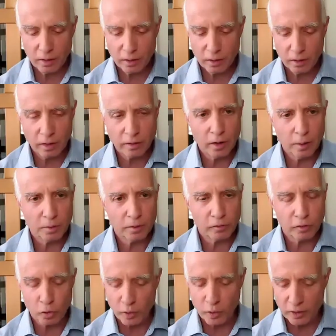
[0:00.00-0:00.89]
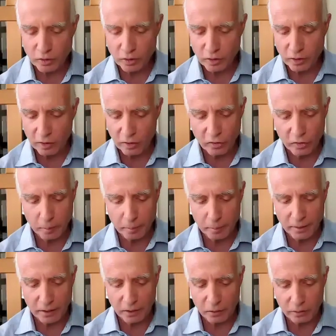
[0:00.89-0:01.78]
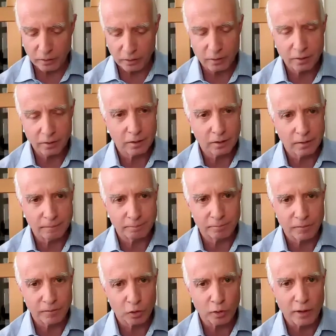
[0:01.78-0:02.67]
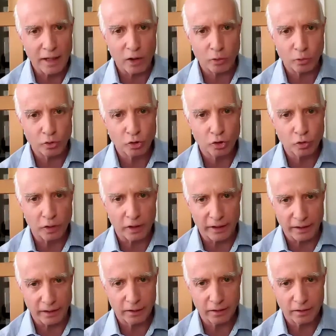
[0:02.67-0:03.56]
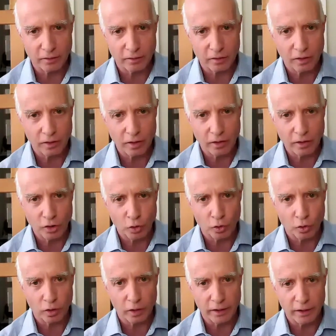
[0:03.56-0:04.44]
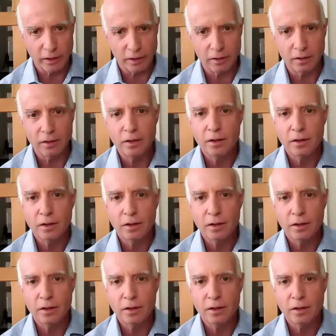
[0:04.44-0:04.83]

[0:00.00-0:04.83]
a number of questions about CrowdStrike in Ukraine.